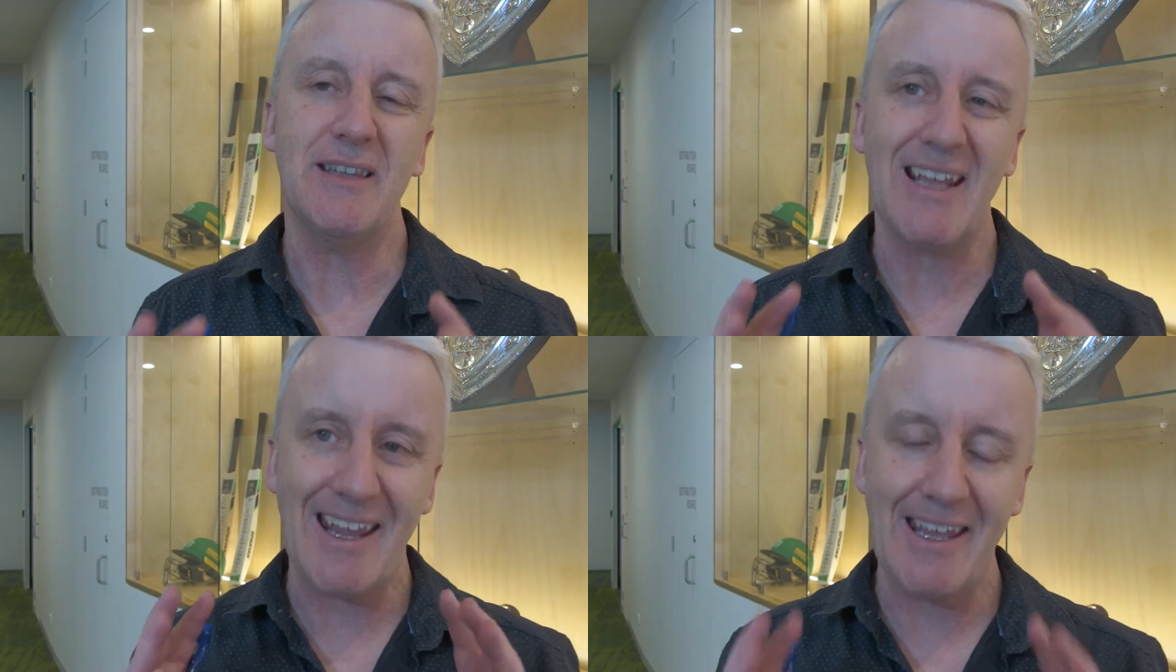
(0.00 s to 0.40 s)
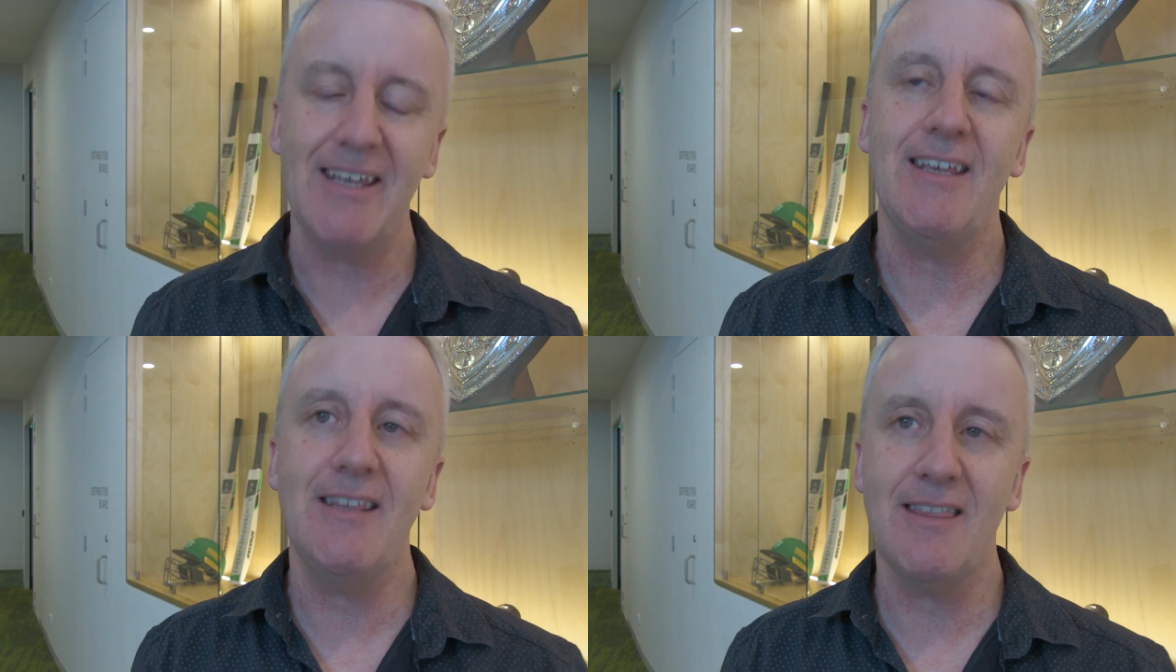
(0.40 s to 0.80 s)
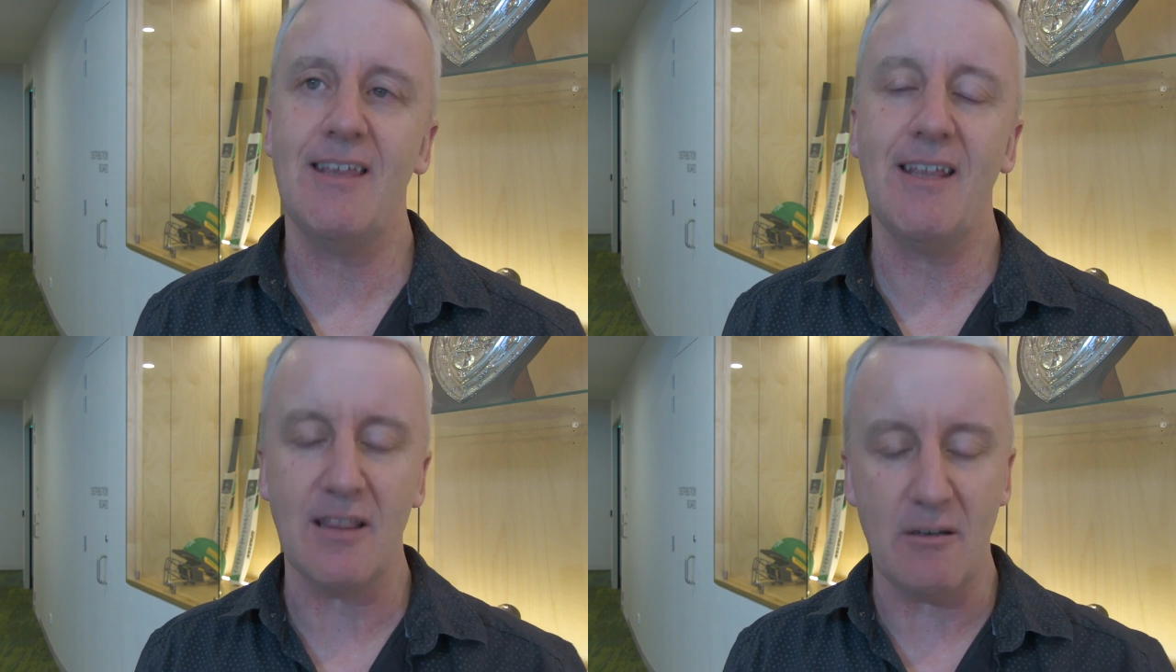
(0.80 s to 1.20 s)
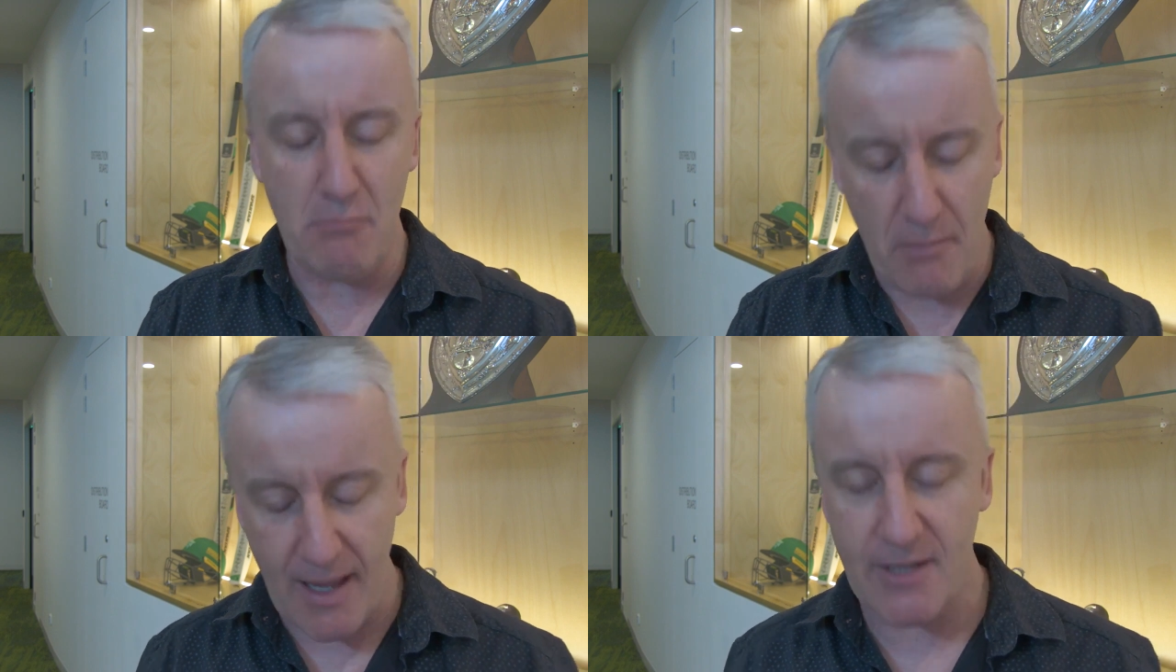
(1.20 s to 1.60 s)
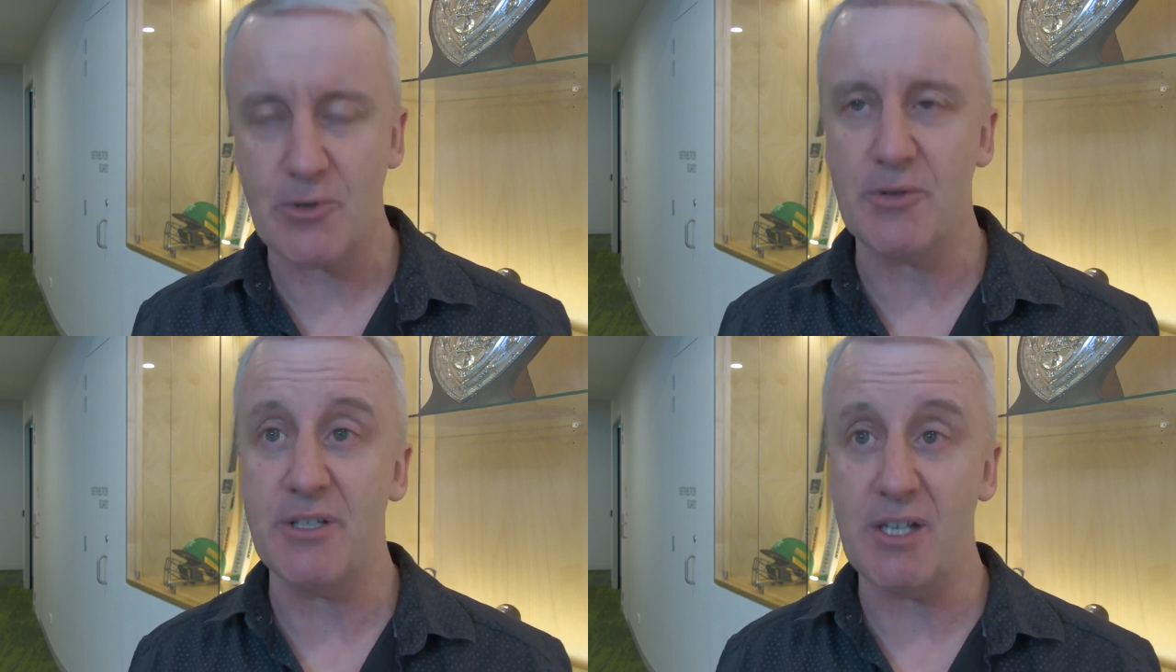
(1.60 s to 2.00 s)
The key thing, the mantra
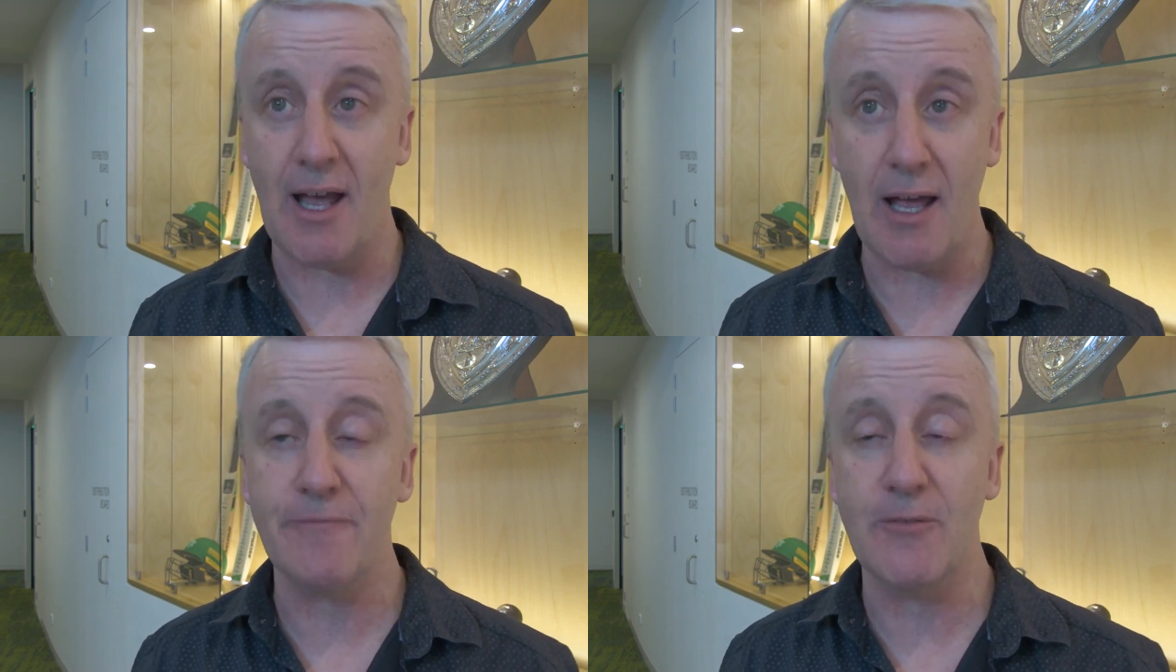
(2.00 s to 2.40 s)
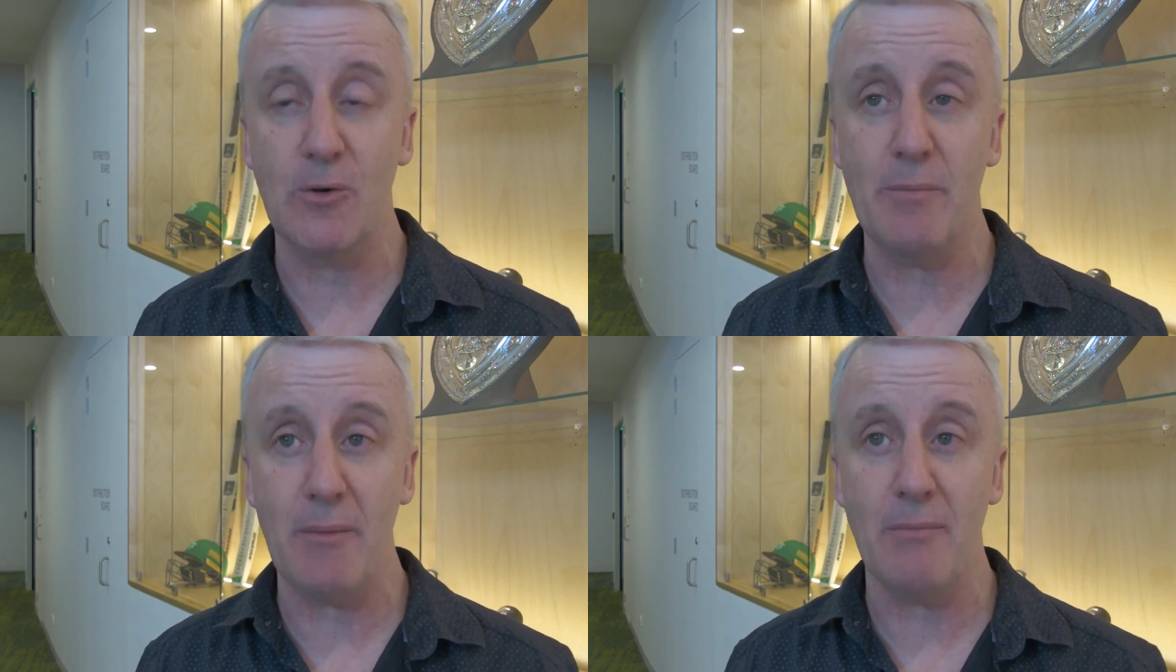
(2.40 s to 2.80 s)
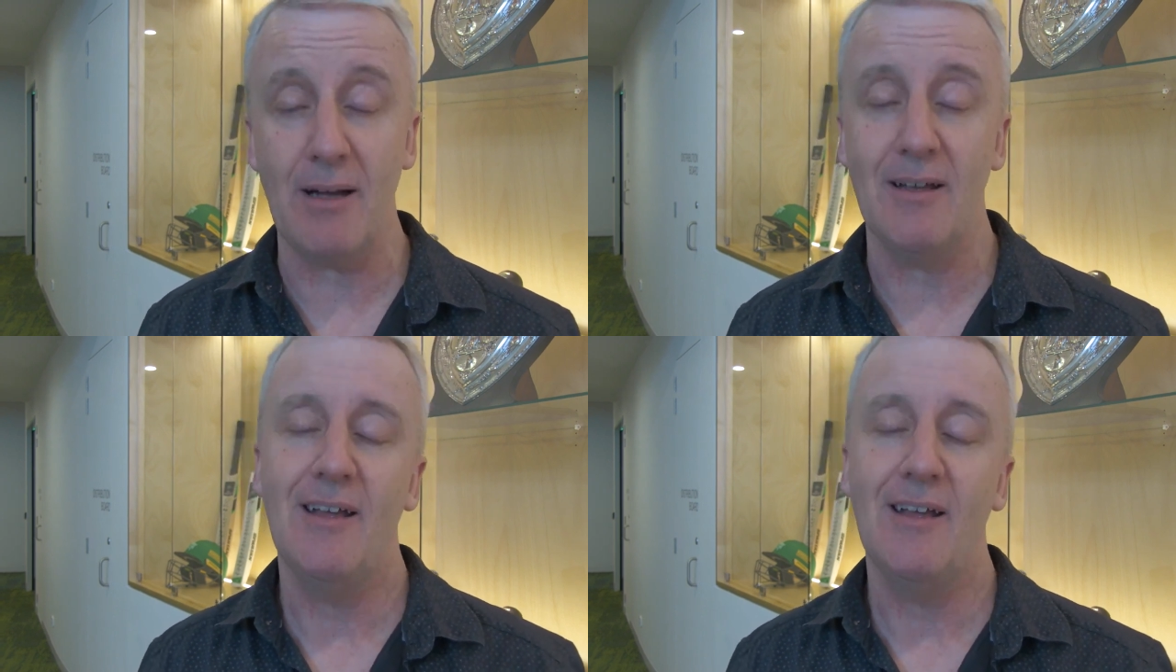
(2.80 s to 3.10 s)
that you have to remember